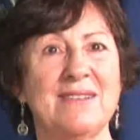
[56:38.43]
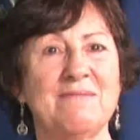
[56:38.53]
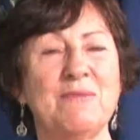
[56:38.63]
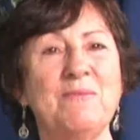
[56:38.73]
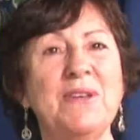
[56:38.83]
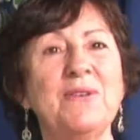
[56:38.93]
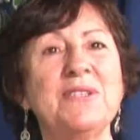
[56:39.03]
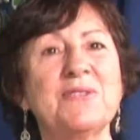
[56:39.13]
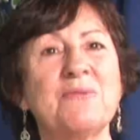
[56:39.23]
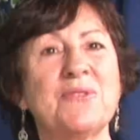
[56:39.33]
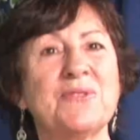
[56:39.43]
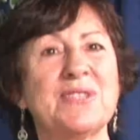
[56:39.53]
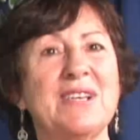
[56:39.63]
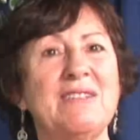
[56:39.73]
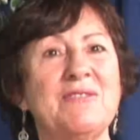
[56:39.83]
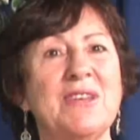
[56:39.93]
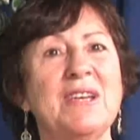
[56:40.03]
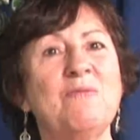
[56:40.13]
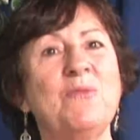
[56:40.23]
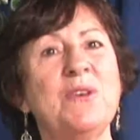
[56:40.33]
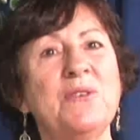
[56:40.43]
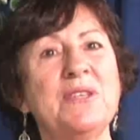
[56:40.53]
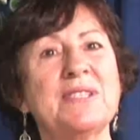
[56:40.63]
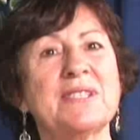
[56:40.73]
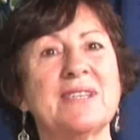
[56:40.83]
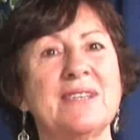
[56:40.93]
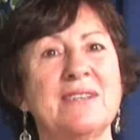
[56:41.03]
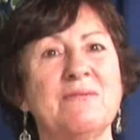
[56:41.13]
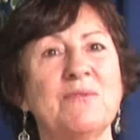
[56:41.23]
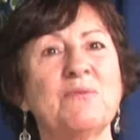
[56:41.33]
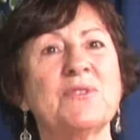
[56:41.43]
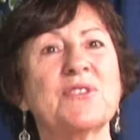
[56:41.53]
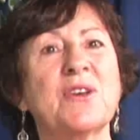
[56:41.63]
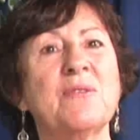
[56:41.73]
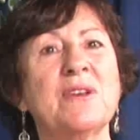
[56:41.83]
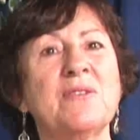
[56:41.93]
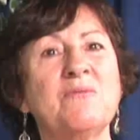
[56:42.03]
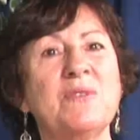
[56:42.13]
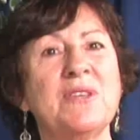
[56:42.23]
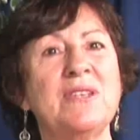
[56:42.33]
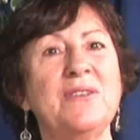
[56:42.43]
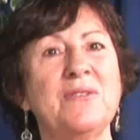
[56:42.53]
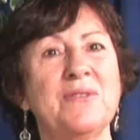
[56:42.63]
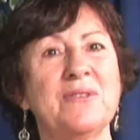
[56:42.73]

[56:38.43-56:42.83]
But be honest with yourselves, be honest with what's going on within you.